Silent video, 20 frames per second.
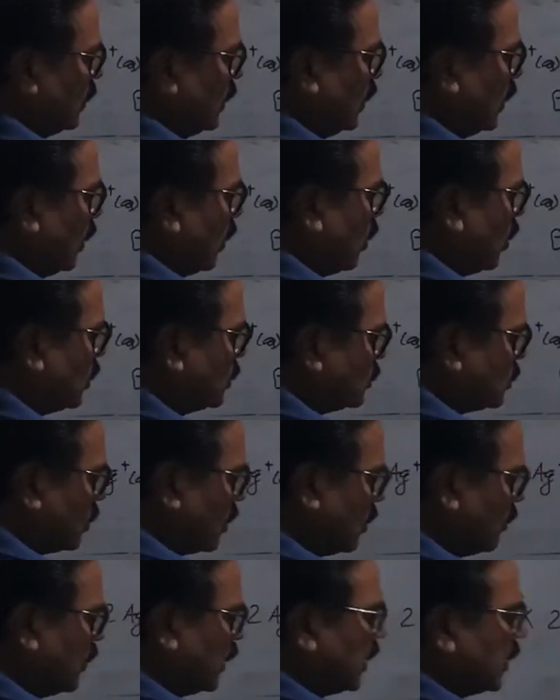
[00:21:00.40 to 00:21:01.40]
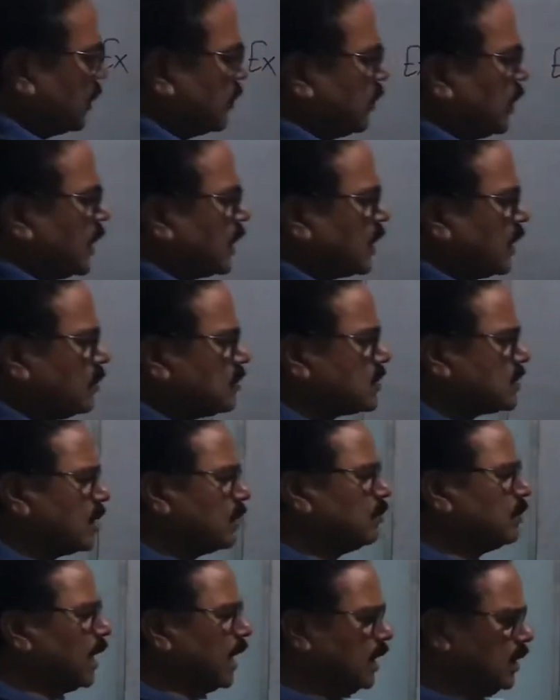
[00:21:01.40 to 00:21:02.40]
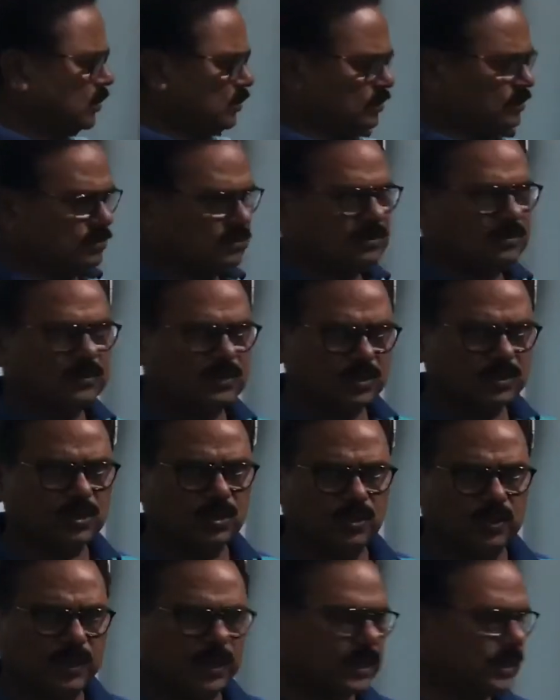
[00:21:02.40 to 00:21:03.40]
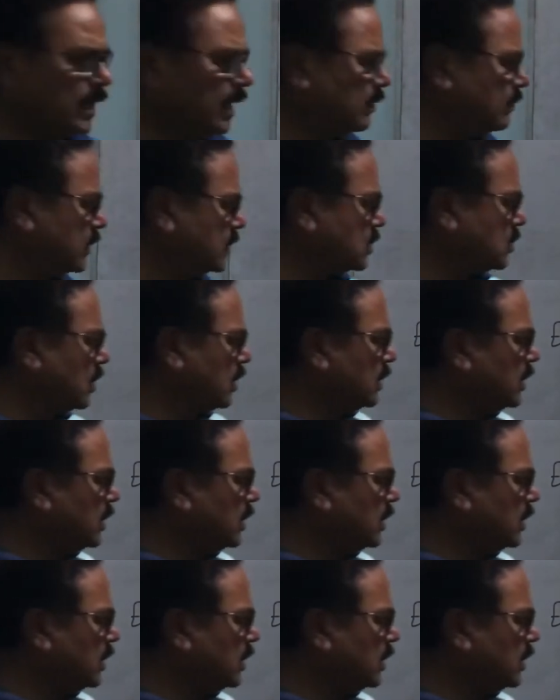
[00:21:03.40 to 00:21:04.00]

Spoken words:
On solving it will come some value. So it can be solved.